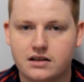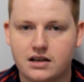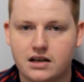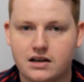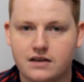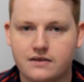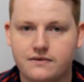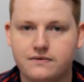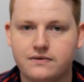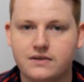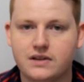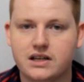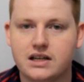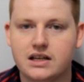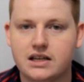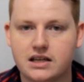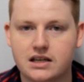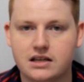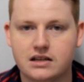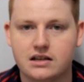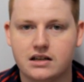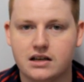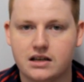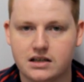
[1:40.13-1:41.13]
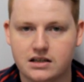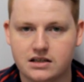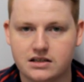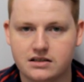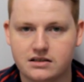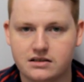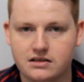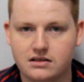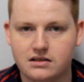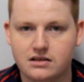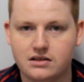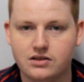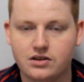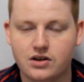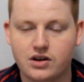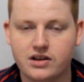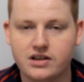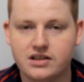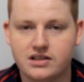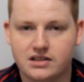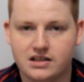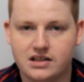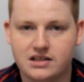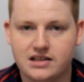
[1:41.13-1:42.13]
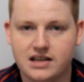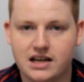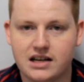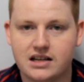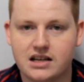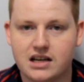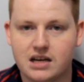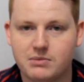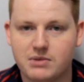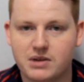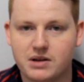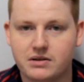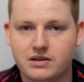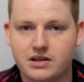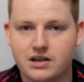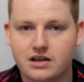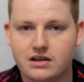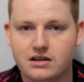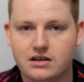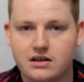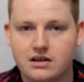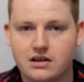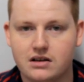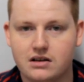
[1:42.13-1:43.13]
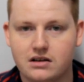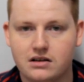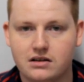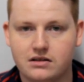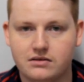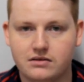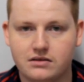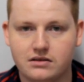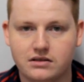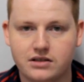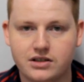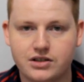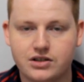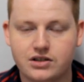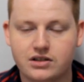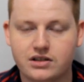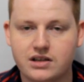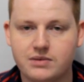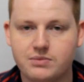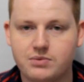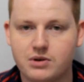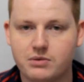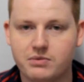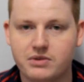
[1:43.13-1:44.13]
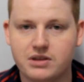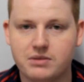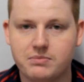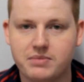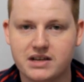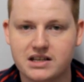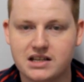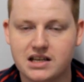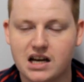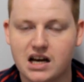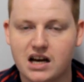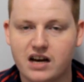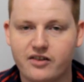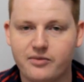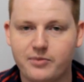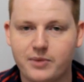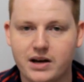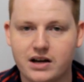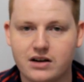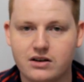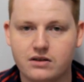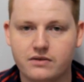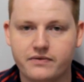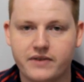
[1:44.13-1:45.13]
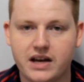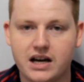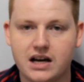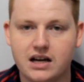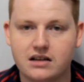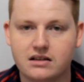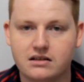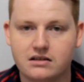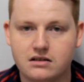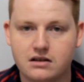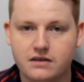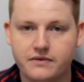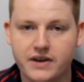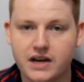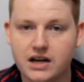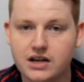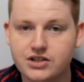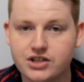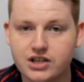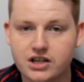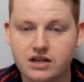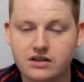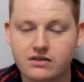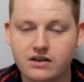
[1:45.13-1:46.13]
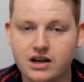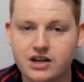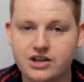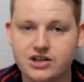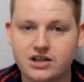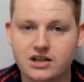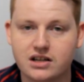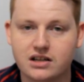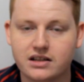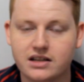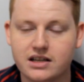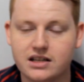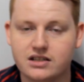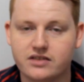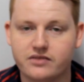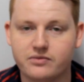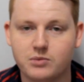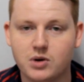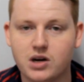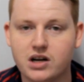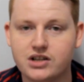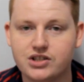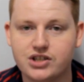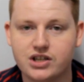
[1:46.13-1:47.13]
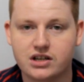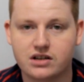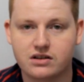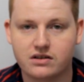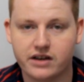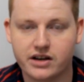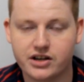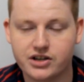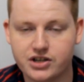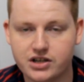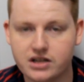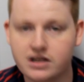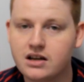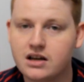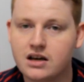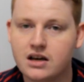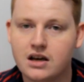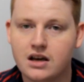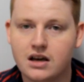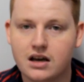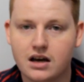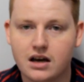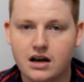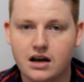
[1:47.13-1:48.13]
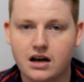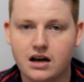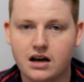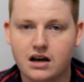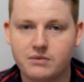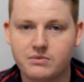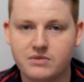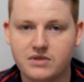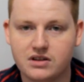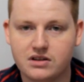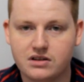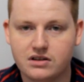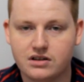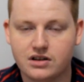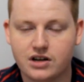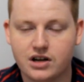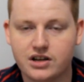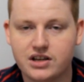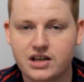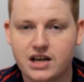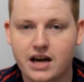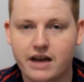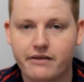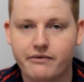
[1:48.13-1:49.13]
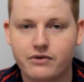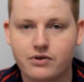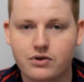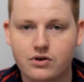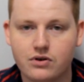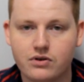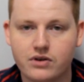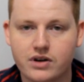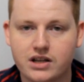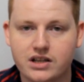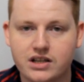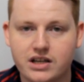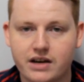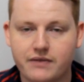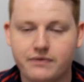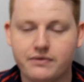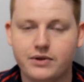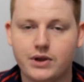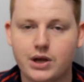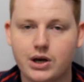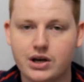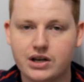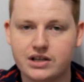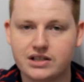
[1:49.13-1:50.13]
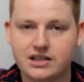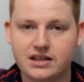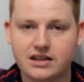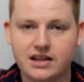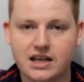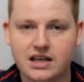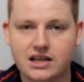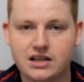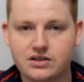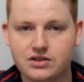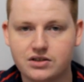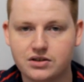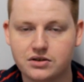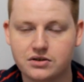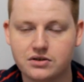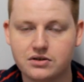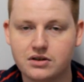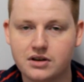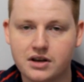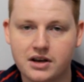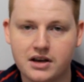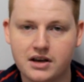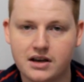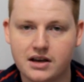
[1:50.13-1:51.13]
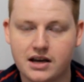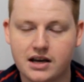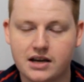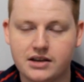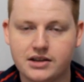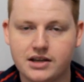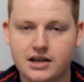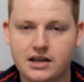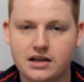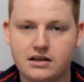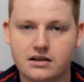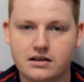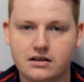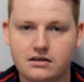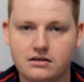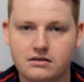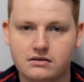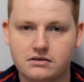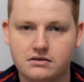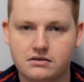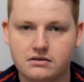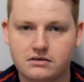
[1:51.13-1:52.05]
that Flanagan has, you know, he's, he's had to come under literally probably the best halfback of our of our generation, at least of my generation. Um, you know, you have Cronk and you have Thurston, there you two, and then